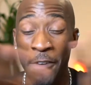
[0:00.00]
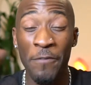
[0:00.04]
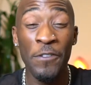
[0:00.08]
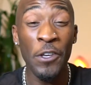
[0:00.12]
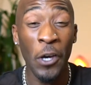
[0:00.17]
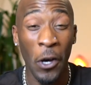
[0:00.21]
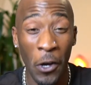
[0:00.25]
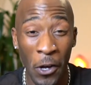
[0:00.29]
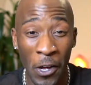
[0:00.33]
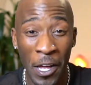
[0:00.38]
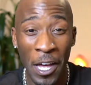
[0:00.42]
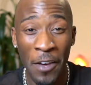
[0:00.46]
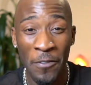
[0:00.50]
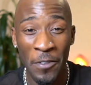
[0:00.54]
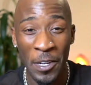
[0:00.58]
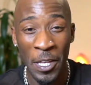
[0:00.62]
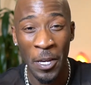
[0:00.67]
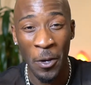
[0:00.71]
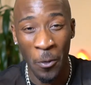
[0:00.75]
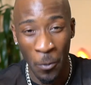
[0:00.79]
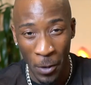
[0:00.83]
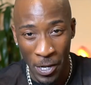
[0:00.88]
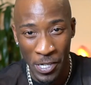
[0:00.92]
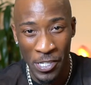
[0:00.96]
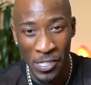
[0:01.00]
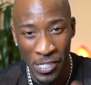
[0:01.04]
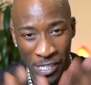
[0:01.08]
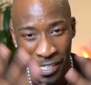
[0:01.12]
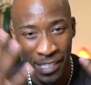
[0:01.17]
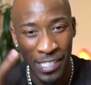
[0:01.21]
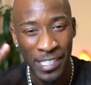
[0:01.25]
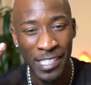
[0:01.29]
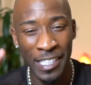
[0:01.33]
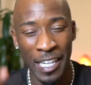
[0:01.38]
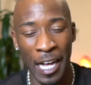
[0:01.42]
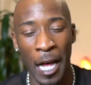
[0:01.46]
y'all have any
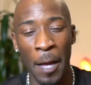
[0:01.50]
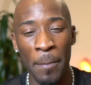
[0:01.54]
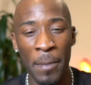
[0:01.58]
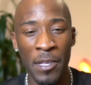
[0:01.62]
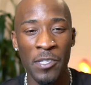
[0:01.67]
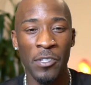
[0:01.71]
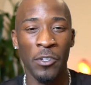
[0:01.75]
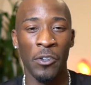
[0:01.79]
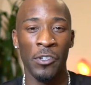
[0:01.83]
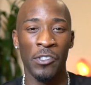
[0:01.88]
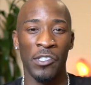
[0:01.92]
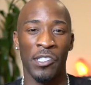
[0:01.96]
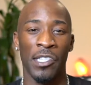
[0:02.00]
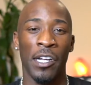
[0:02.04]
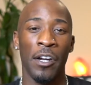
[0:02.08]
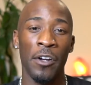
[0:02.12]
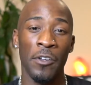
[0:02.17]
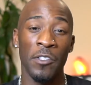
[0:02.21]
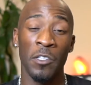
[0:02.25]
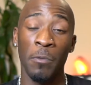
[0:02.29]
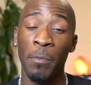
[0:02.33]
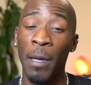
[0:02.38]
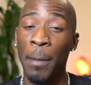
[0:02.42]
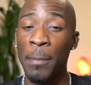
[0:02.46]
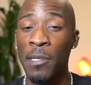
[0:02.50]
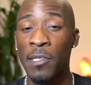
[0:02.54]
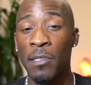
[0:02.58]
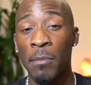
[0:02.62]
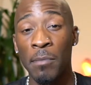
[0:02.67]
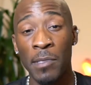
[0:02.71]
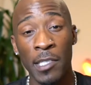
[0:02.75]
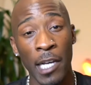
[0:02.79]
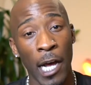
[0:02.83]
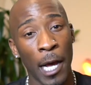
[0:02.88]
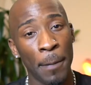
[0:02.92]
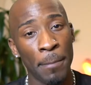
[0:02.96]
questions, comments, concerns, or maybe
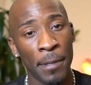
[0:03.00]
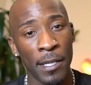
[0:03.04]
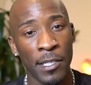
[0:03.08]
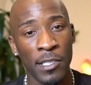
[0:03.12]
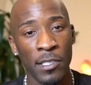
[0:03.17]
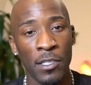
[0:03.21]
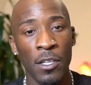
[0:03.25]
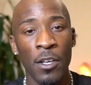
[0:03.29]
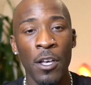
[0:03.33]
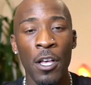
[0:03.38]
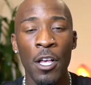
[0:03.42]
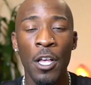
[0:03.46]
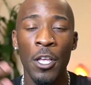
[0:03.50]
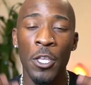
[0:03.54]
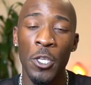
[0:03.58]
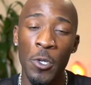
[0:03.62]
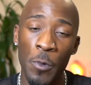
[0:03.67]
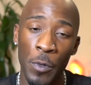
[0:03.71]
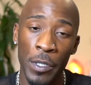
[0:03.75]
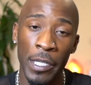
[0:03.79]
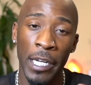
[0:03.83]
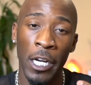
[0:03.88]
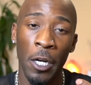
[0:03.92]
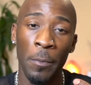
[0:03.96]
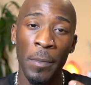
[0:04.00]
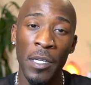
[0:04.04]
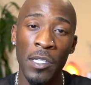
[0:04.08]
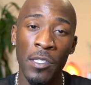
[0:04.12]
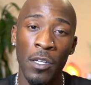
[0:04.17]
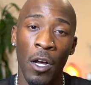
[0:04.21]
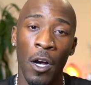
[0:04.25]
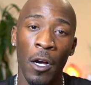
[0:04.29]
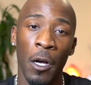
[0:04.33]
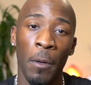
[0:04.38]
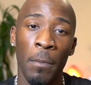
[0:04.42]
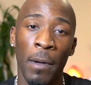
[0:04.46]
some topics you want to hear me
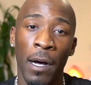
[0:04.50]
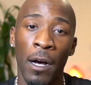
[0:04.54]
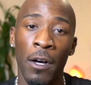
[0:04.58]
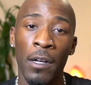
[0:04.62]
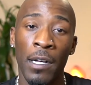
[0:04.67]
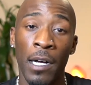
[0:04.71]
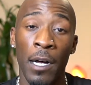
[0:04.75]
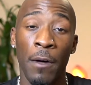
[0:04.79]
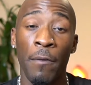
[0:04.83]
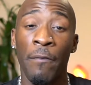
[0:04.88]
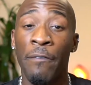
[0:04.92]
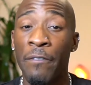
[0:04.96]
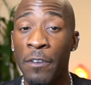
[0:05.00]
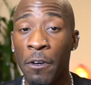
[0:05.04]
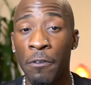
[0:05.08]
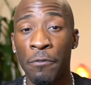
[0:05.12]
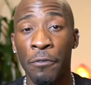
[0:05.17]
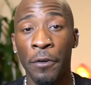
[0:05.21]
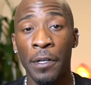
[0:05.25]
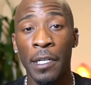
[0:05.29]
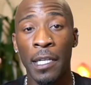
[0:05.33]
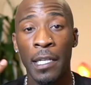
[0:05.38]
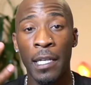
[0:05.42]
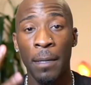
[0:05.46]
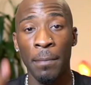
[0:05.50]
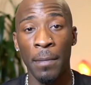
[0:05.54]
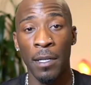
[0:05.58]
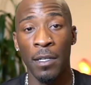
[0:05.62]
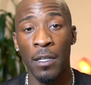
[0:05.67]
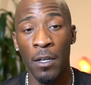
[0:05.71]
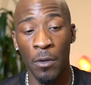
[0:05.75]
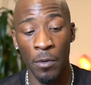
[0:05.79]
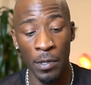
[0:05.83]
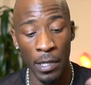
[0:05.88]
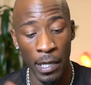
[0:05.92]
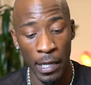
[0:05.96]
talk about, feel free to let me
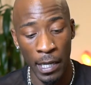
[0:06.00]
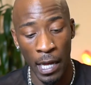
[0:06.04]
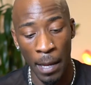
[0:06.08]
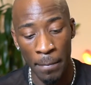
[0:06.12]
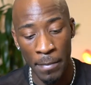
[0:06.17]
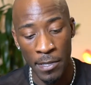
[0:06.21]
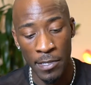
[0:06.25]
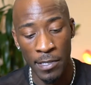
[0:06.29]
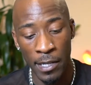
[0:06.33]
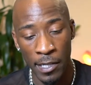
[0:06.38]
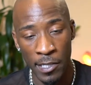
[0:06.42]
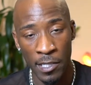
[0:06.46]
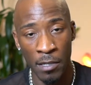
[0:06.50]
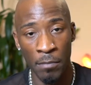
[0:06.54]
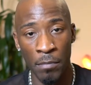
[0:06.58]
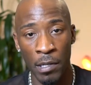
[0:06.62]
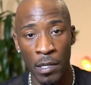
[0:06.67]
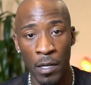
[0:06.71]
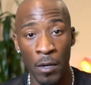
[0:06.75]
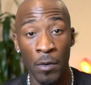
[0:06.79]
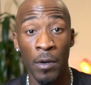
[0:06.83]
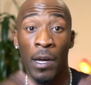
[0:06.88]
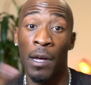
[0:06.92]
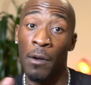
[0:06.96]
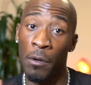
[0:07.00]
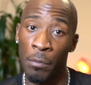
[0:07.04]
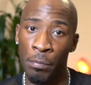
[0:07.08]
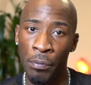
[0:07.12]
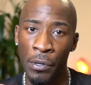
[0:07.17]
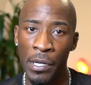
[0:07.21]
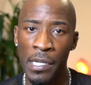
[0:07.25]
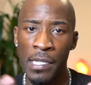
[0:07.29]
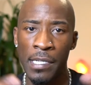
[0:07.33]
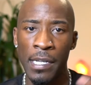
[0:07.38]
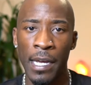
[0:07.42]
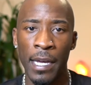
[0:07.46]
know in the comment section below. I
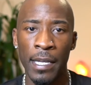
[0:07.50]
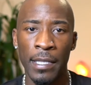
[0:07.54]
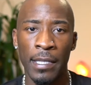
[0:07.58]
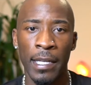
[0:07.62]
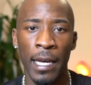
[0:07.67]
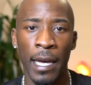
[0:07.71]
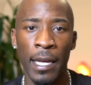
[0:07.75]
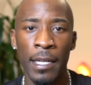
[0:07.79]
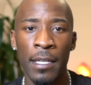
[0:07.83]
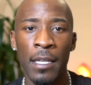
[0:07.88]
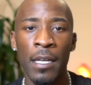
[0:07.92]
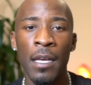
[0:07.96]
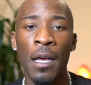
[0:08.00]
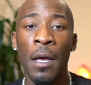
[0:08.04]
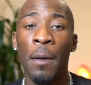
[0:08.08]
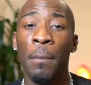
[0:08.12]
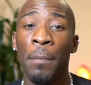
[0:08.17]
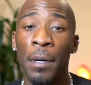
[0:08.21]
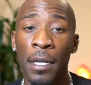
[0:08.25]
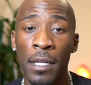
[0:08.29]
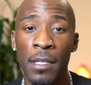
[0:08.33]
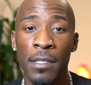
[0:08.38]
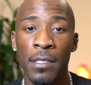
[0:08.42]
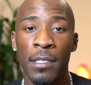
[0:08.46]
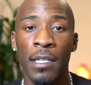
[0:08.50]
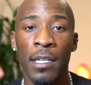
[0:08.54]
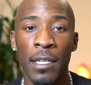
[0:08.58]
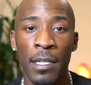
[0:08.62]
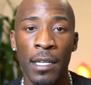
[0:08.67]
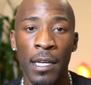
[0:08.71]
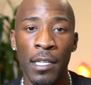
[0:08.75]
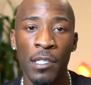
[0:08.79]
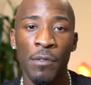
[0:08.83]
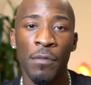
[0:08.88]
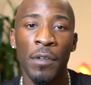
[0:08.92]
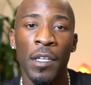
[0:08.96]
appreciate that. But until the
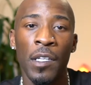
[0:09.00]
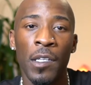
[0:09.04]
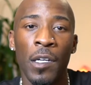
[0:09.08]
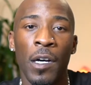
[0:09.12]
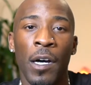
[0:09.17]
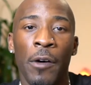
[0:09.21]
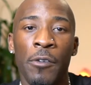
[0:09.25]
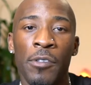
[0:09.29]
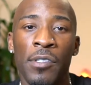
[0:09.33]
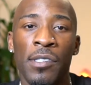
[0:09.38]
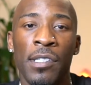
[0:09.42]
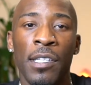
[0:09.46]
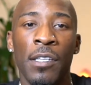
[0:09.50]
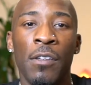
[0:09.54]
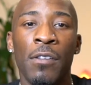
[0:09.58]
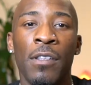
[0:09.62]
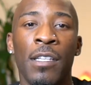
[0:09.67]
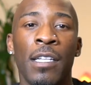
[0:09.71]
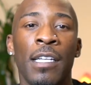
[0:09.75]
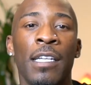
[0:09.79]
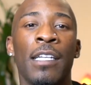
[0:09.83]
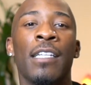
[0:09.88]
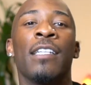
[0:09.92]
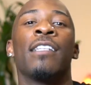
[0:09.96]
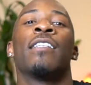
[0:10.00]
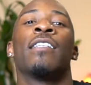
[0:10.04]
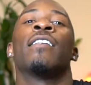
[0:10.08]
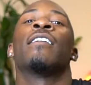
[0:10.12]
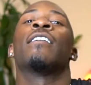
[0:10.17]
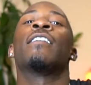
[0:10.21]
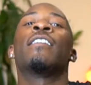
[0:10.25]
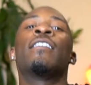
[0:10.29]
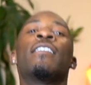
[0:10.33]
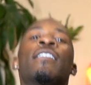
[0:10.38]
next video, I will see you then.